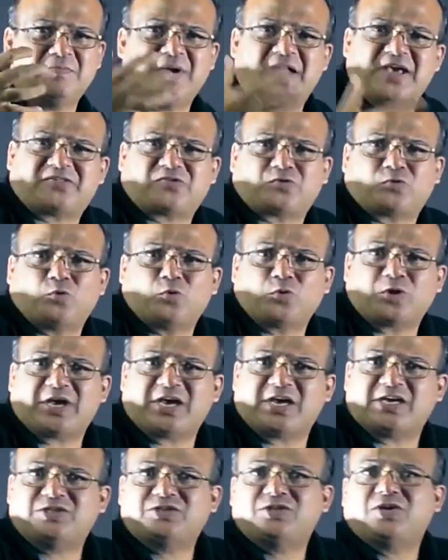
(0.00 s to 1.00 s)
by a screw
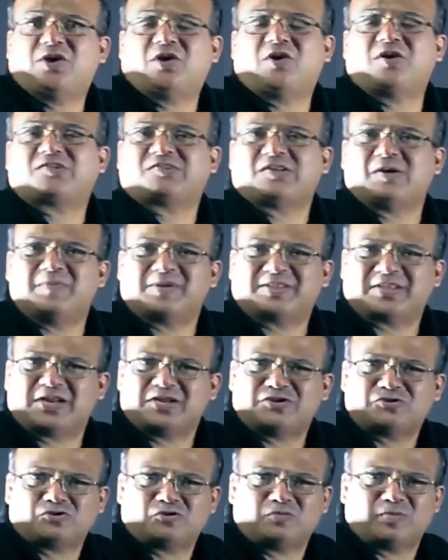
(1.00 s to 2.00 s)
gauge or some other
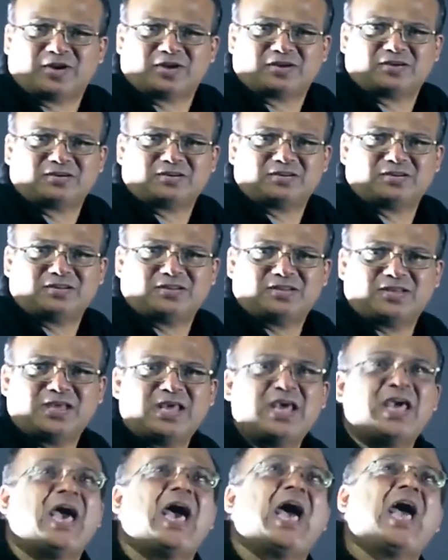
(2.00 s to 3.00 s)
instrument,
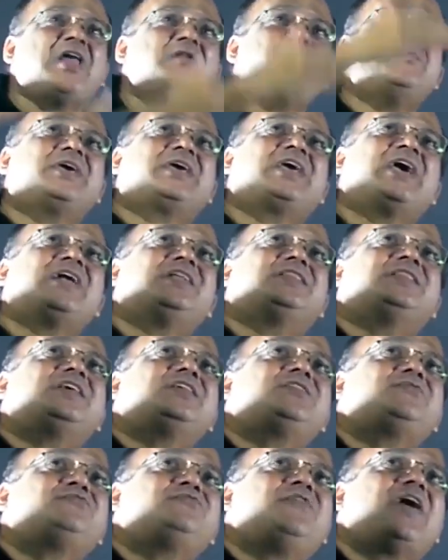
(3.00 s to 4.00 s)
and we get
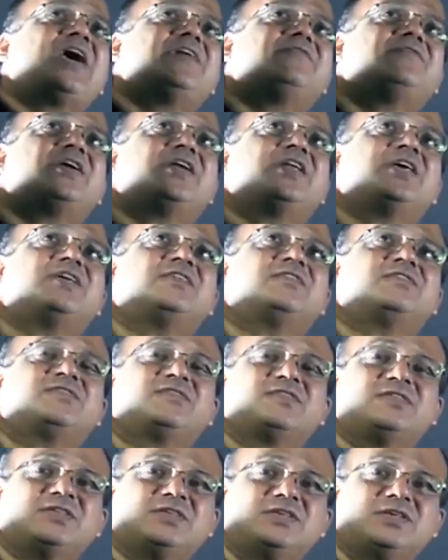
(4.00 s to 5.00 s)
these 5
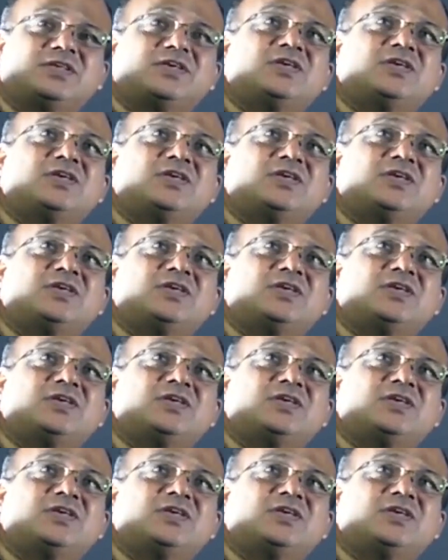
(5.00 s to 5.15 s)
readings: